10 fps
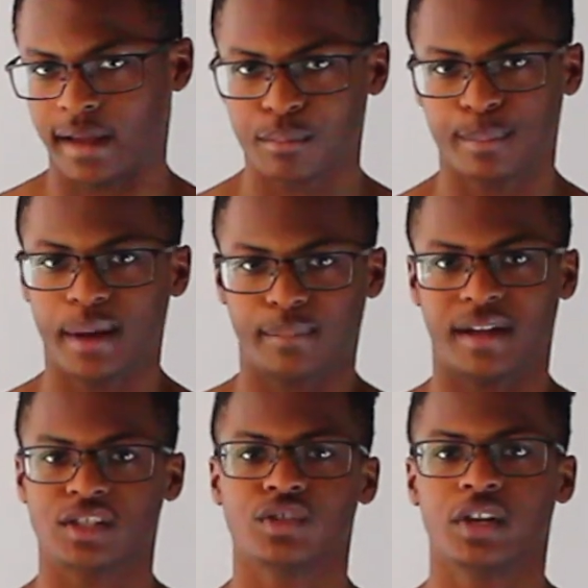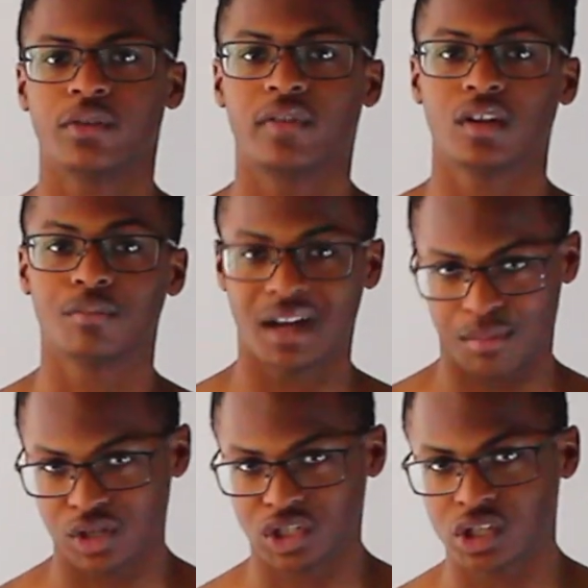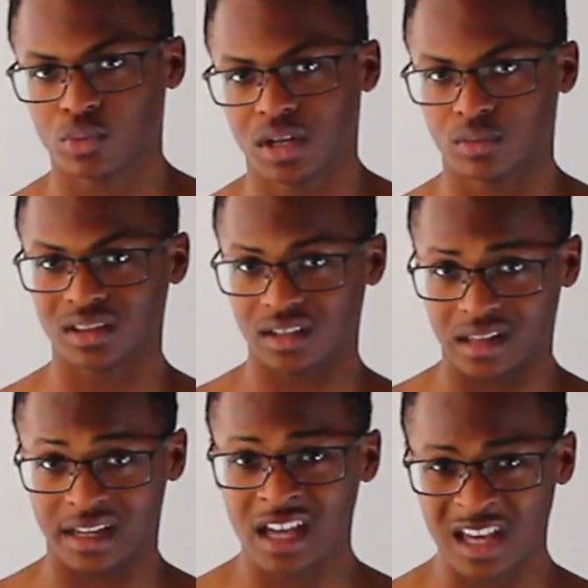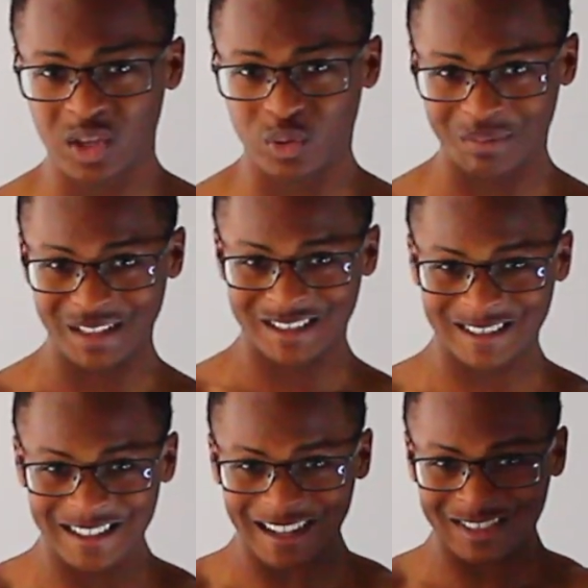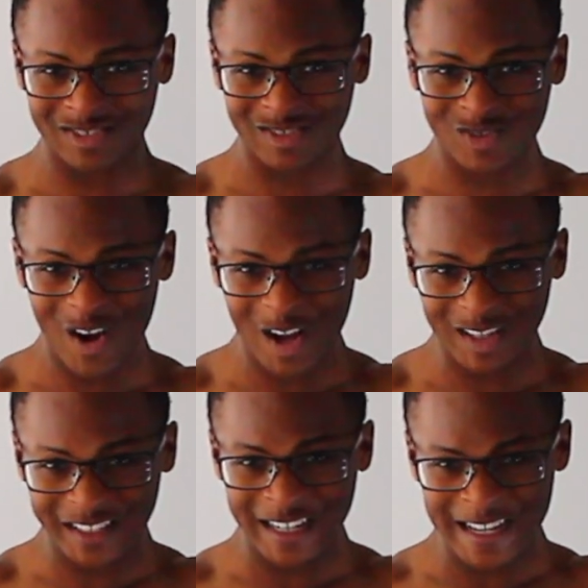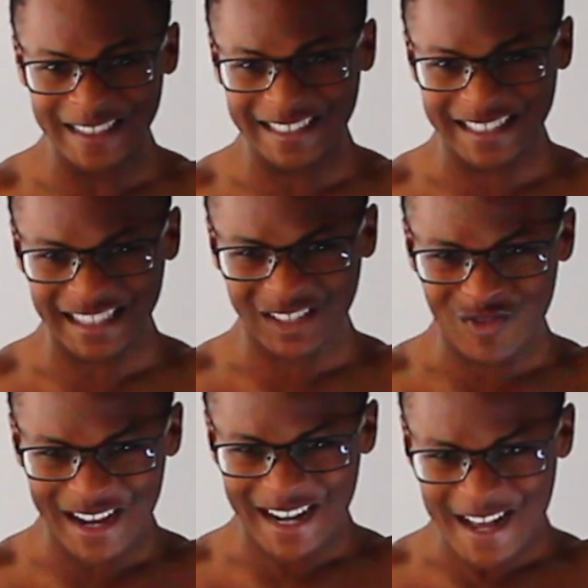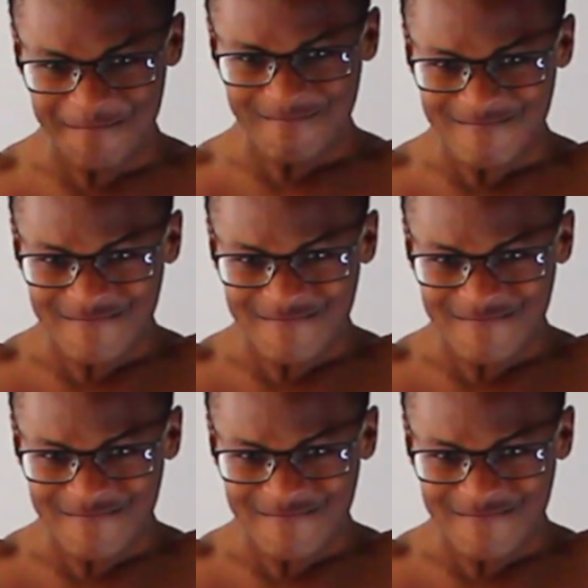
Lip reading: I'm not about to train to failure, but I'm going to show you what it would look like. You would be like struggling to get the weight up.